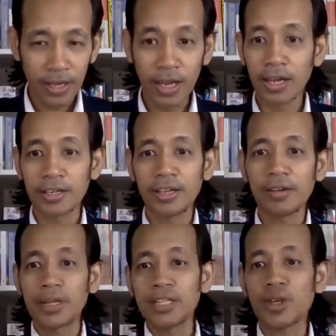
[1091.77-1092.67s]
Uh,
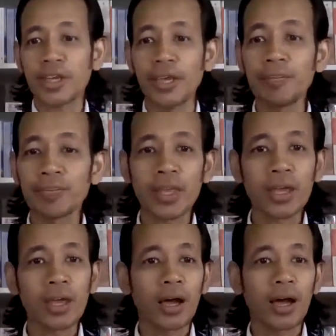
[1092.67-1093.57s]
never mind, it's okay.
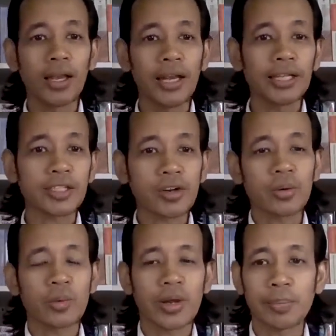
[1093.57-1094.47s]
Uh, later
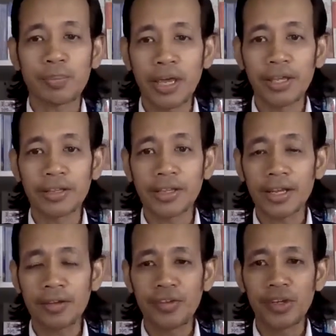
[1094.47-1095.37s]
on, when I play
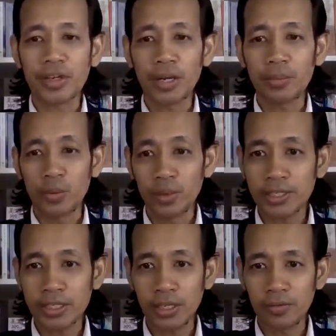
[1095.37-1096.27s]
another video clip,
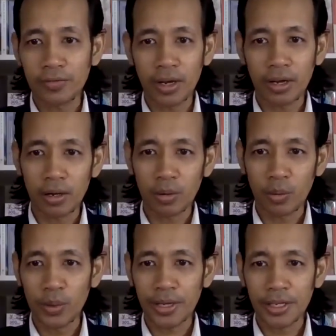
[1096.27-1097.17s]
we'll see if uh,
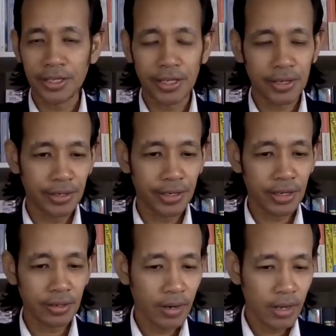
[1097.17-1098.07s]
we can hear it,
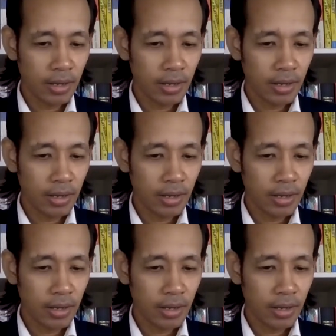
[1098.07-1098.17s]
yeah?